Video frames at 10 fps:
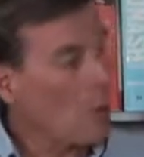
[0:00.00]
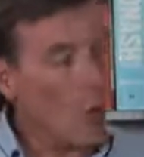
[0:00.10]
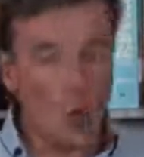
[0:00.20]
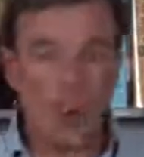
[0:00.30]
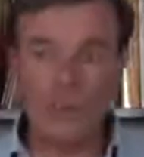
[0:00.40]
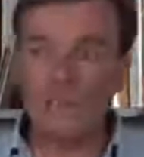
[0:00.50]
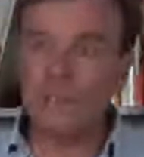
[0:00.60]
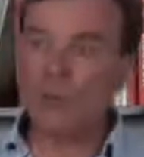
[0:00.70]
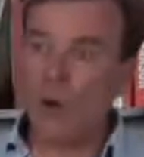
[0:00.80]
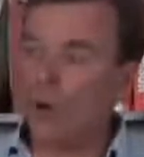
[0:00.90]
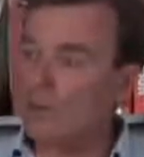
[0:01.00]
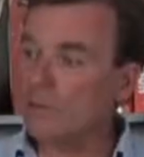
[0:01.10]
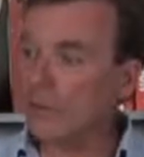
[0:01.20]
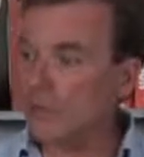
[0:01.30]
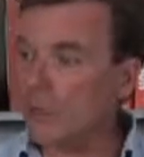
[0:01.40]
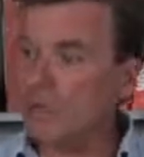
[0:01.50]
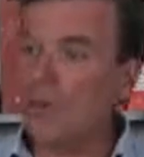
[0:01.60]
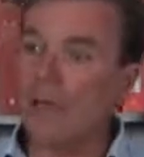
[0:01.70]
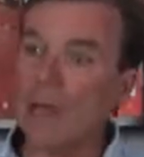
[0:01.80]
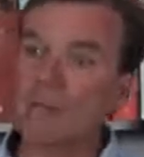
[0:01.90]
All these guys, I believe
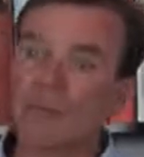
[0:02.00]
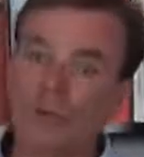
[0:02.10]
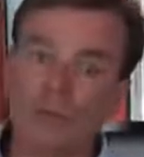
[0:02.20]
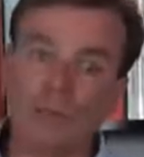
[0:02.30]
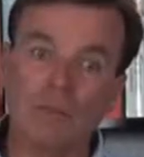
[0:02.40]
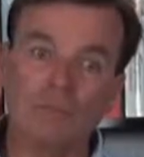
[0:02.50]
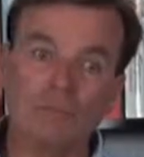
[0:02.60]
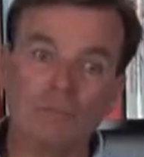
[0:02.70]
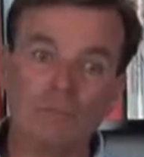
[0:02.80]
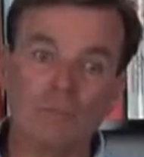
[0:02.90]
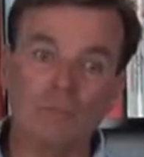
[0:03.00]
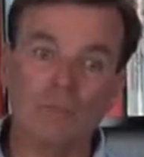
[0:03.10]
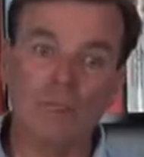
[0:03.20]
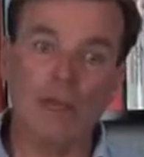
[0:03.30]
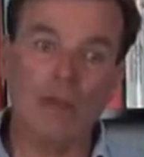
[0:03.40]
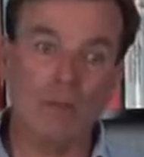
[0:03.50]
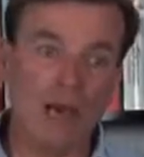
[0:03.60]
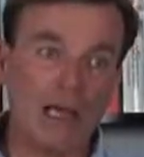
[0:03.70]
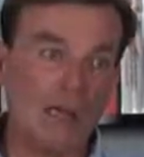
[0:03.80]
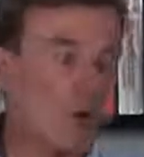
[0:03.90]
in absolutely. You know, and
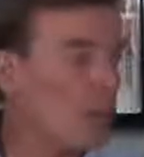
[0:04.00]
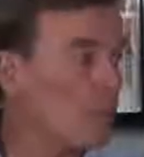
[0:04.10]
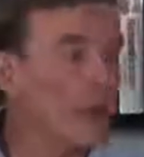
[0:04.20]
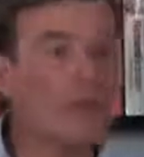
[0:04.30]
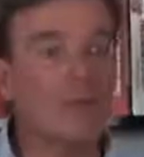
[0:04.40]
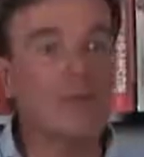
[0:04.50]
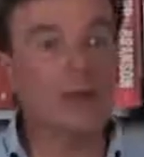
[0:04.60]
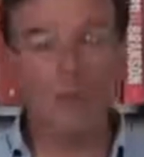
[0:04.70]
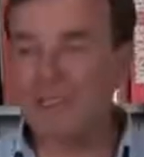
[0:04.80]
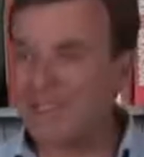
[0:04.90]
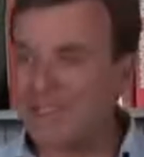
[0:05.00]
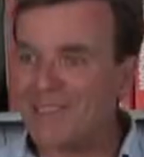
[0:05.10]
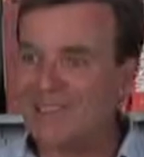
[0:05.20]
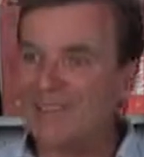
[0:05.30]
part of my brand and my business